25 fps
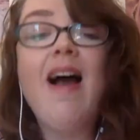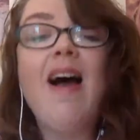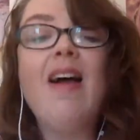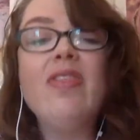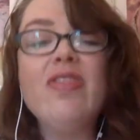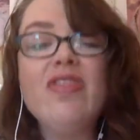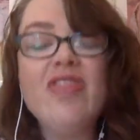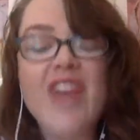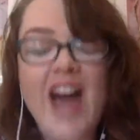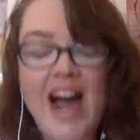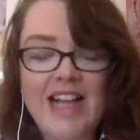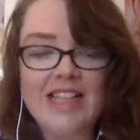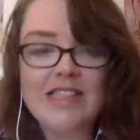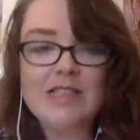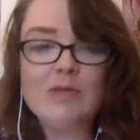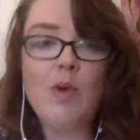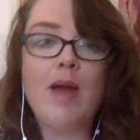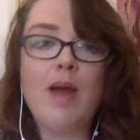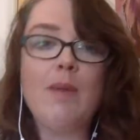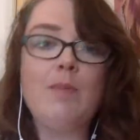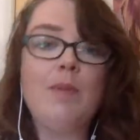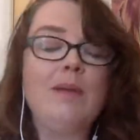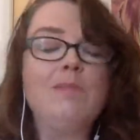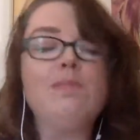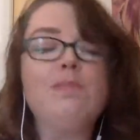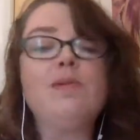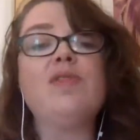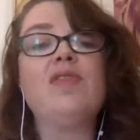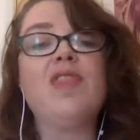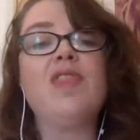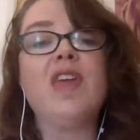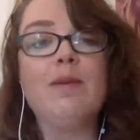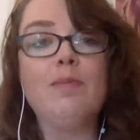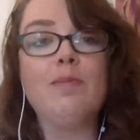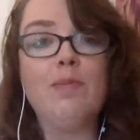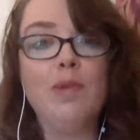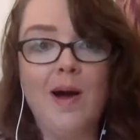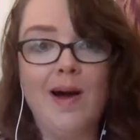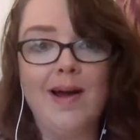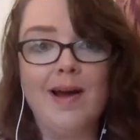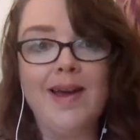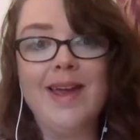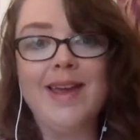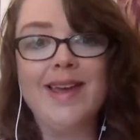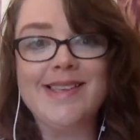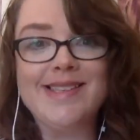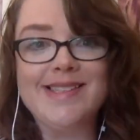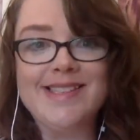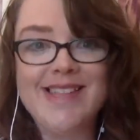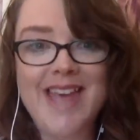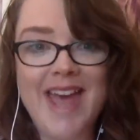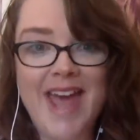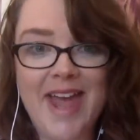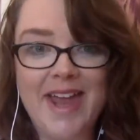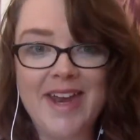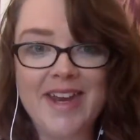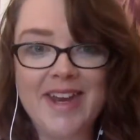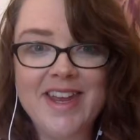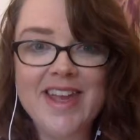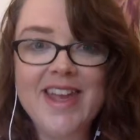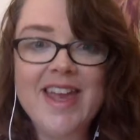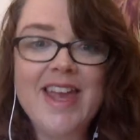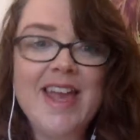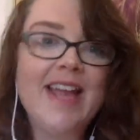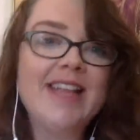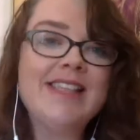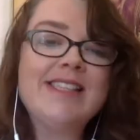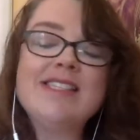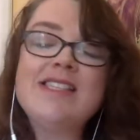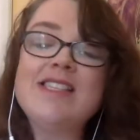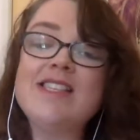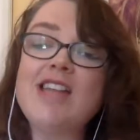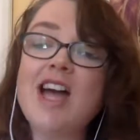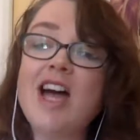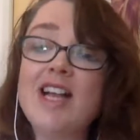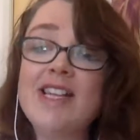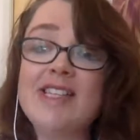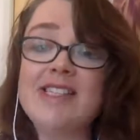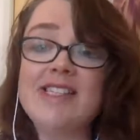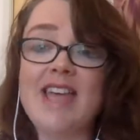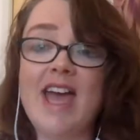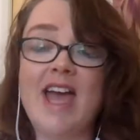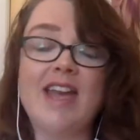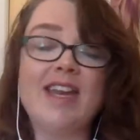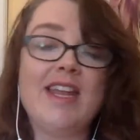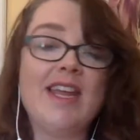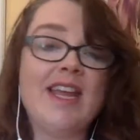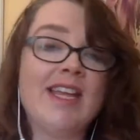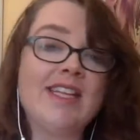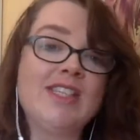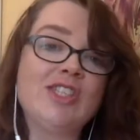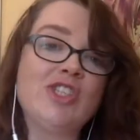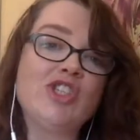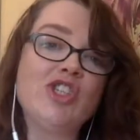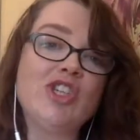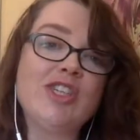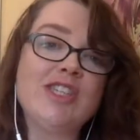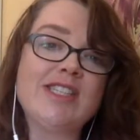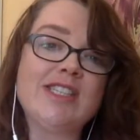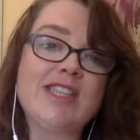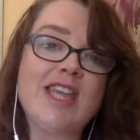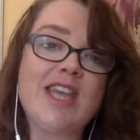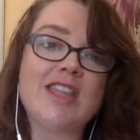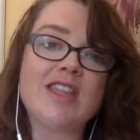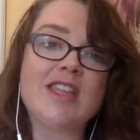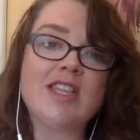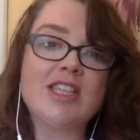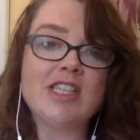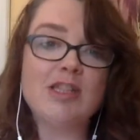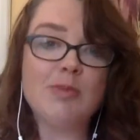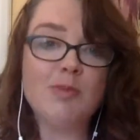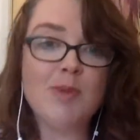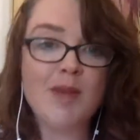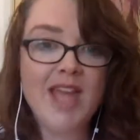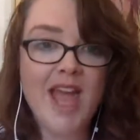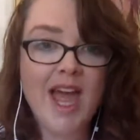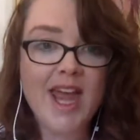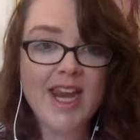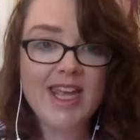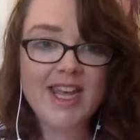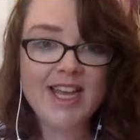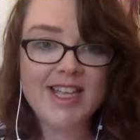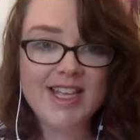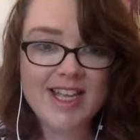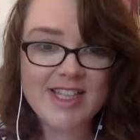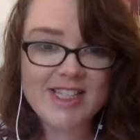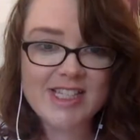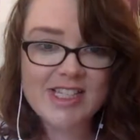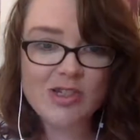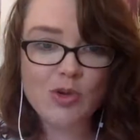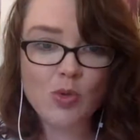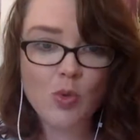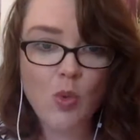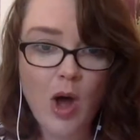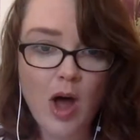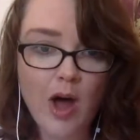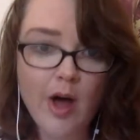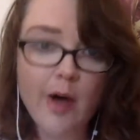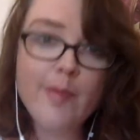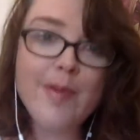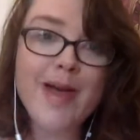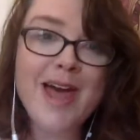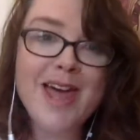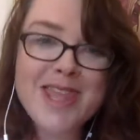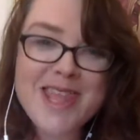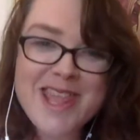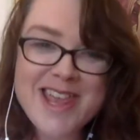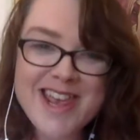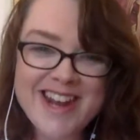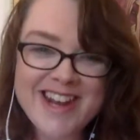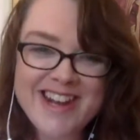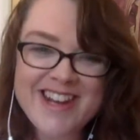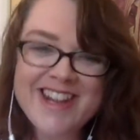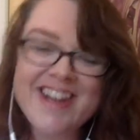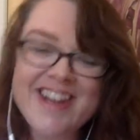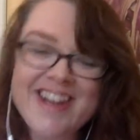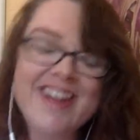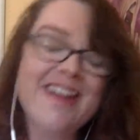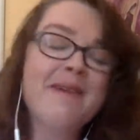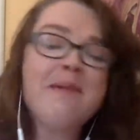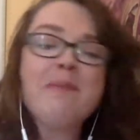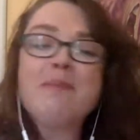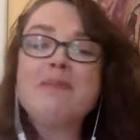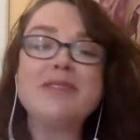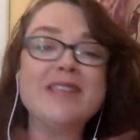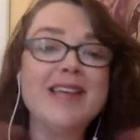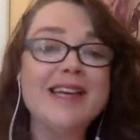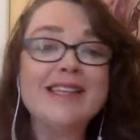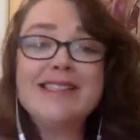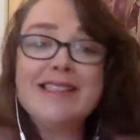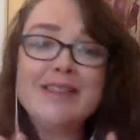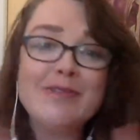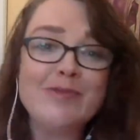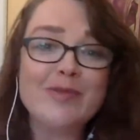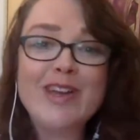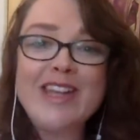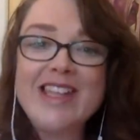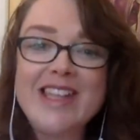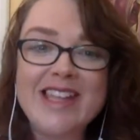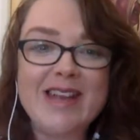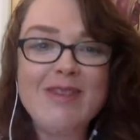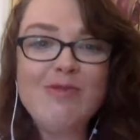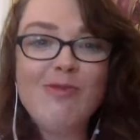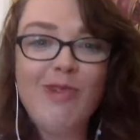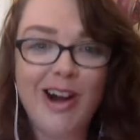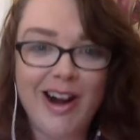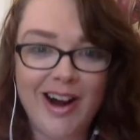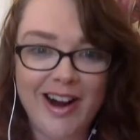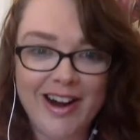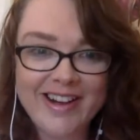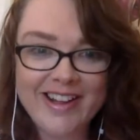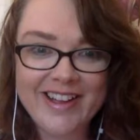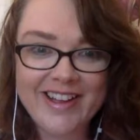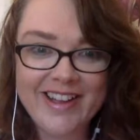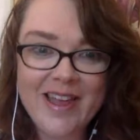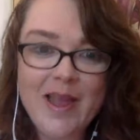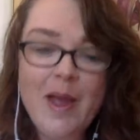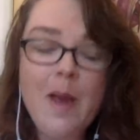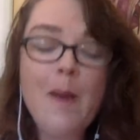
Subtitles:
And that's why people think blogging is dead. It's not dead. It's just that the spaghetti against a wall method doesn't really work.